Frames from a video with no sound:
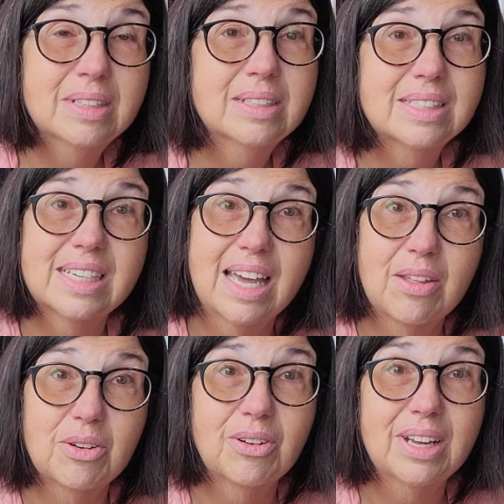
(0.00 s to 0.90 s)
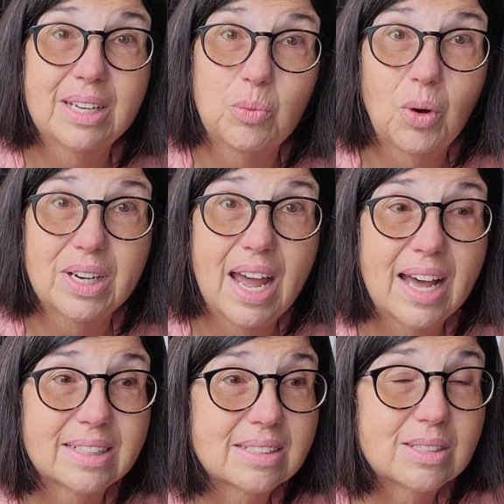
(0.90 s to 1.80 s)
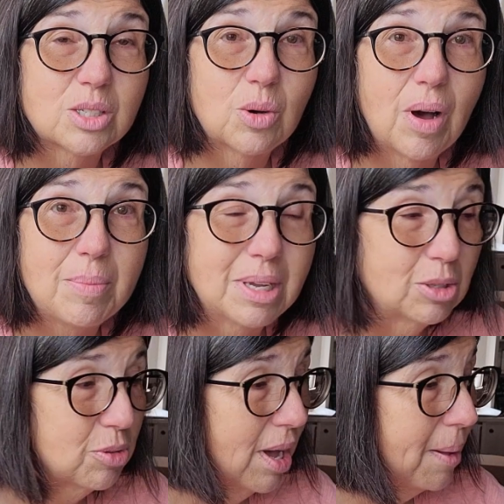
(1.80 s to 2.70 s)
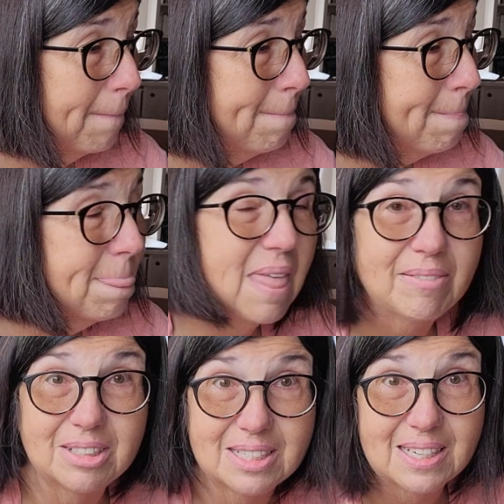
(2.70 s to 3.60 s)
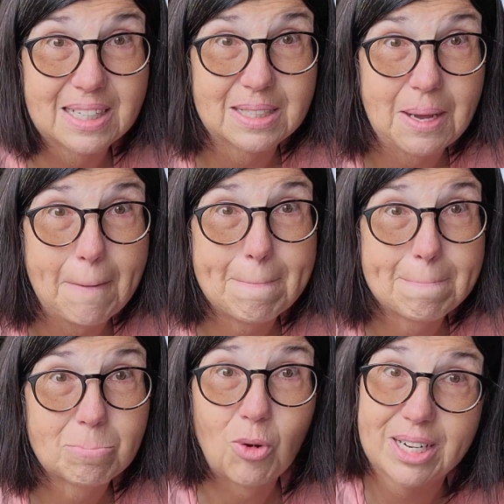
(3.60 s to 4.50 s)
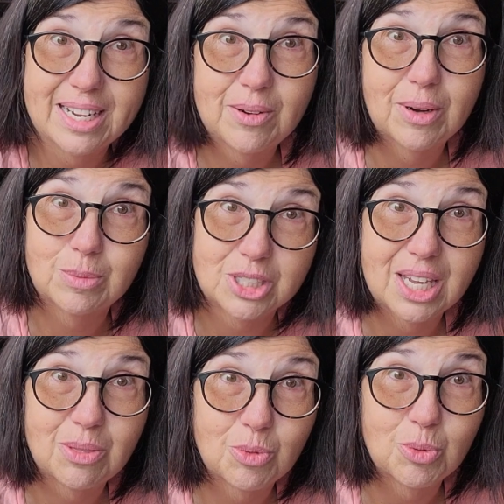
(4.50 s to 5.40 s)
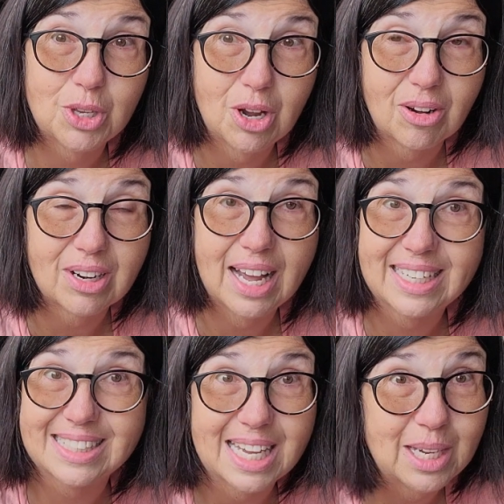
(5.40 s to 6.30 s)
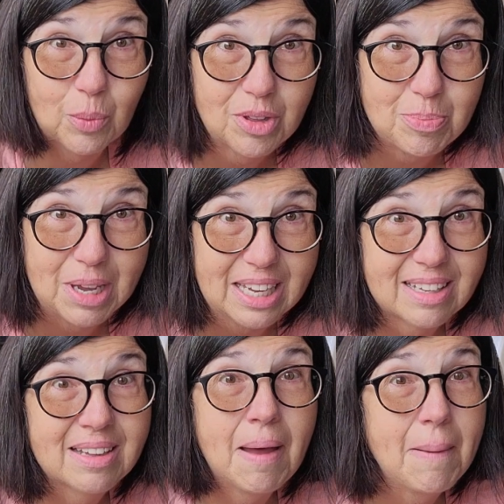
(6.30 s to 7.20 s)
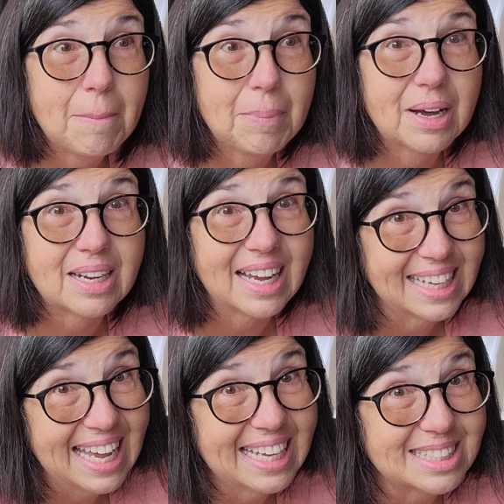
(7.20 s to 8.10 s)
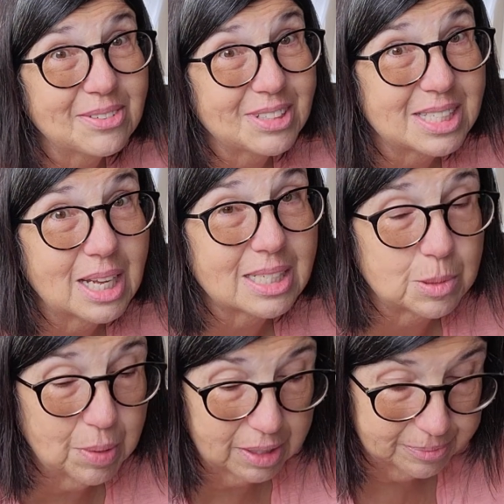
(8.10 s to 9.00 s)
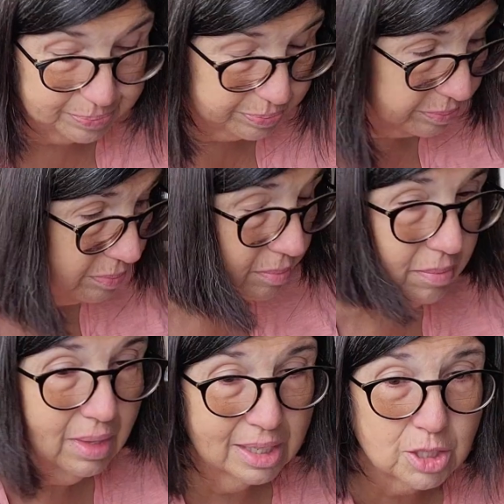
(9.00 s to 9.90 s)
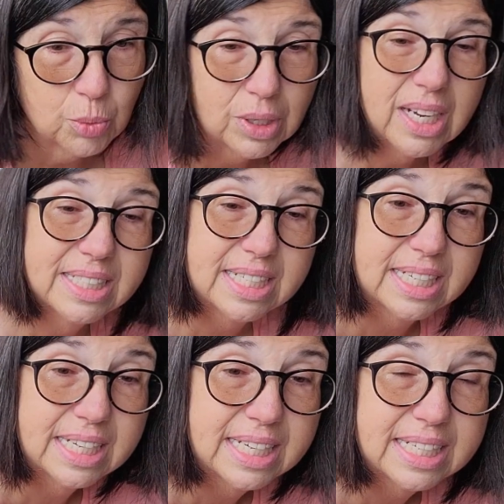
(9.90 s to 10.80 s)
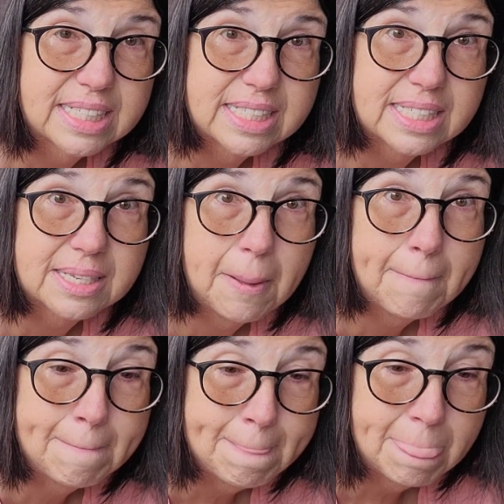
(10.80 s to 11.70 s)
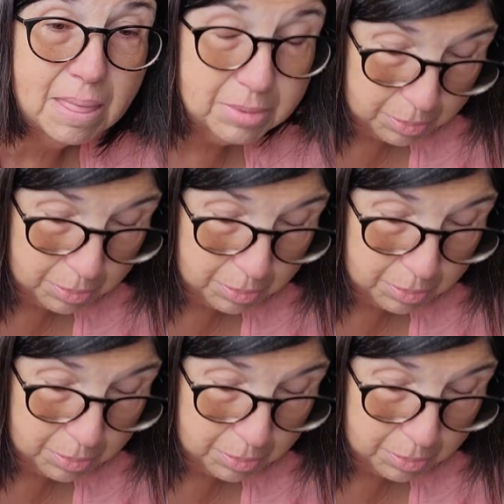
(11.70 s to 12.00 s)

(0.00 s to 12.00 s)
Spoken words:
together in one hat. So I may do that. Haven't decided yet. Right now, I'm just getting through the yarn. I can take it with me, but I can't if it's not spun. So what I did is, I'm gonna